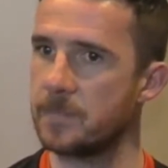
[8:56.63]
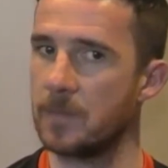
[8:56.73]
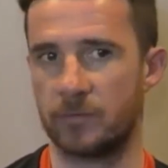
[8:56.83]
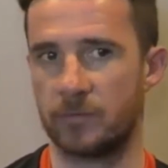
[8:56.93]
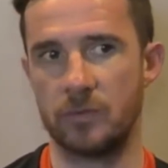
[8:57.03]

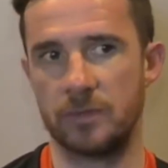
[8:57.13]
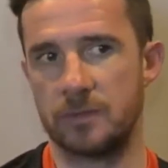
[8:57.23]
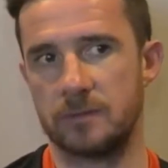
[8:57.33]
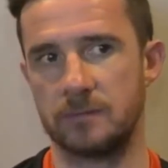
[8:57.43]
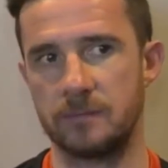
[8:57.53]
Of
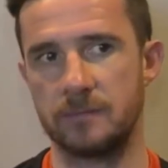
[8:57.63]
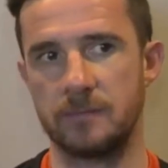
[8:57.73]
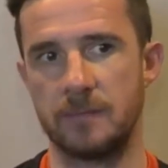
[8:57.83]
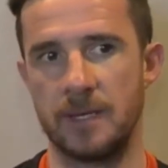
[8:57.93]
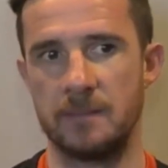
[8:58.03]
course.
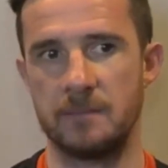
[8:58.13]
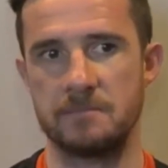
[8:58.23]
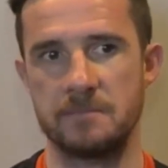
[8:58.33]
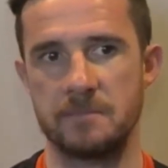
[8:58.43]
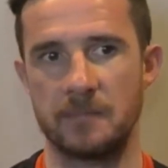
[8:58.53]

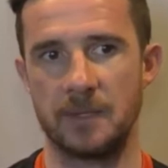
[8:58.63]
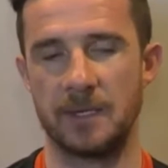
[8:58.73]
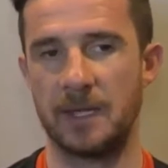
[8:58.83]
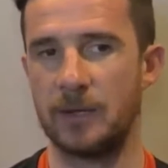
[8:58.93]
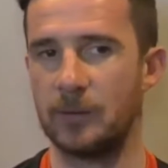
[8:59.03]

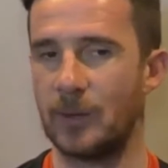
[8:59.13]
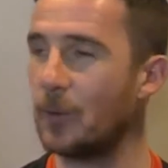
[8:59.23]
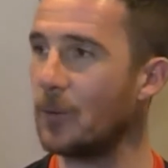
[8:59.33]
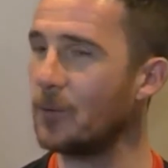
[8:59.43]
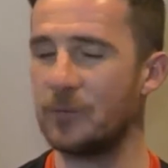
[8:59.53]
Learnt a hell of
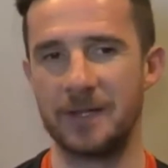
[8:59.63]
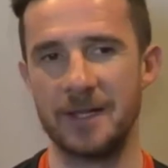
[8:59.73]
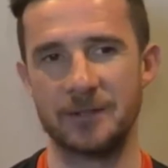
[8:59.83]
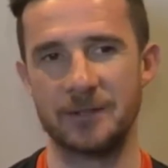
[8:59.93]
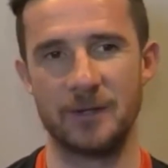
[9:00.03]
a lot over the
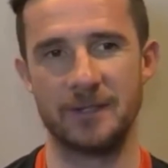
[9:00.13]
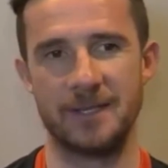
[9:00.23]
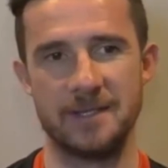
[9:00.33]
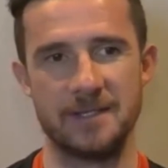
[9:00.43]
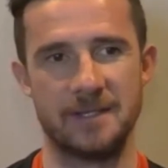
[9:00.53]
last couple of
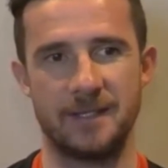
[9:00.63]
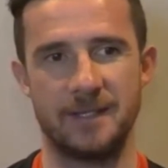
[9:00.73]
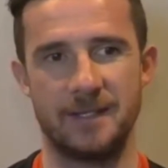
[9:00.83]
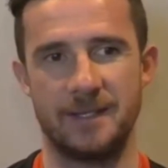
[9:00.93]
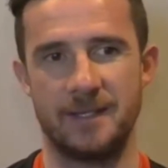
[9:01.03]
days,
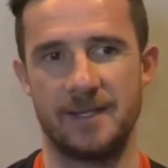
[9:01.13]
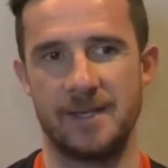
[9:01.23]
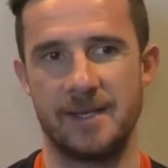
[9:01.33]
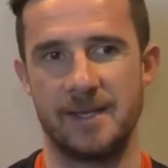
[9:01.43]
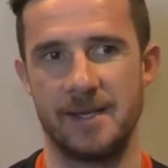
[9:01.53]

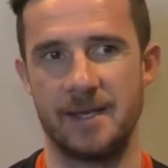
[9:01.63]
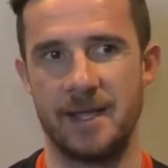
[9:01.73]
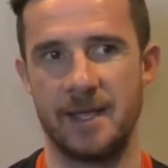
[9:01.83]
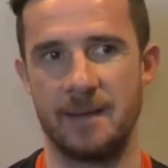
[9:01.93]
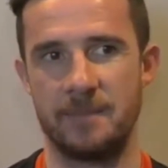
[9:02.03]

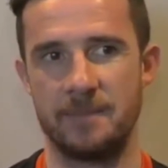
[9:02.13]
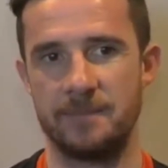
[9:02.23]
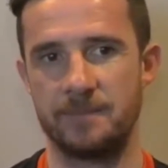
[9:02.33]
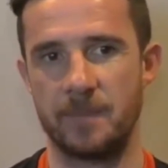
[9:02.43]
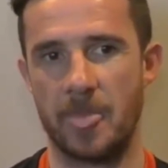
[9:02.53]
and
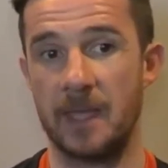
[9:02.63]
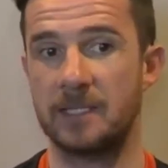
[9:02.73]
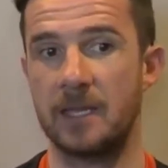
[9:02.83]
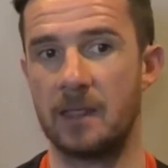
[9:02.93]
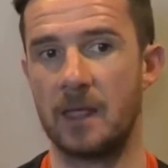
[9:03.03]
he's
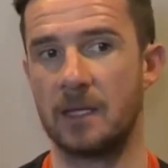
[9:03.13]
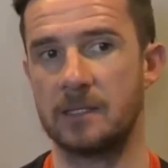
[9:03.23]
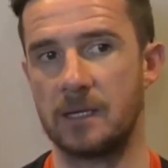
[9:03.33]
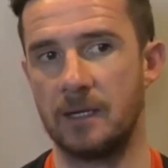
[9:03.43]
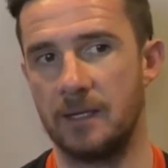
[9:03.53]
seen things
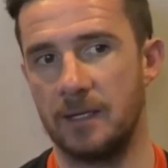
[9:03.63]
that